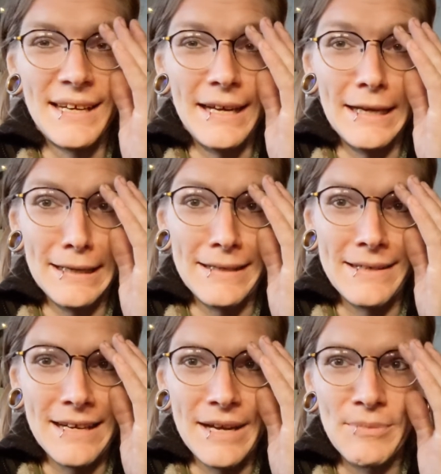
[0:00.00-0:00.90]
and
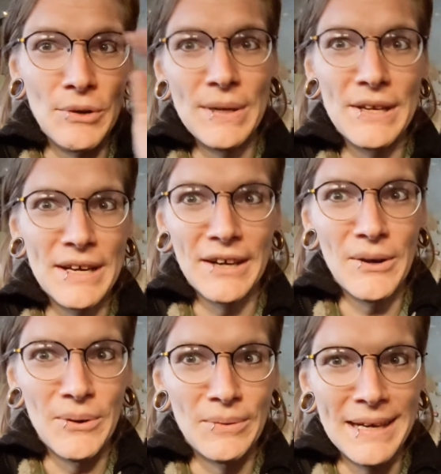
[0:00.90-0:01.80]
I'm going gung
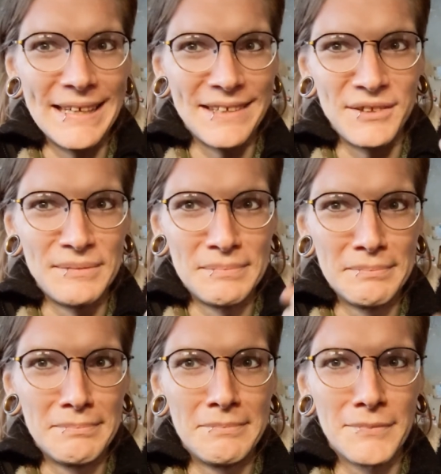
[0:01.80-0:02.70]
ho and
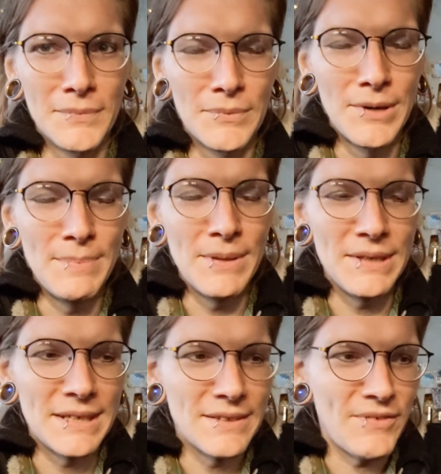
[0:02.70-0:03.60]

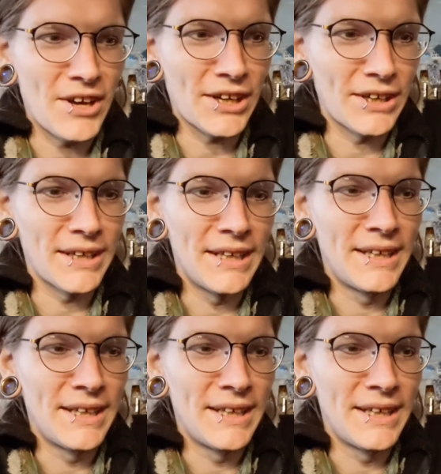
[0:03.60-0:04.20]
rebuilding the fucker.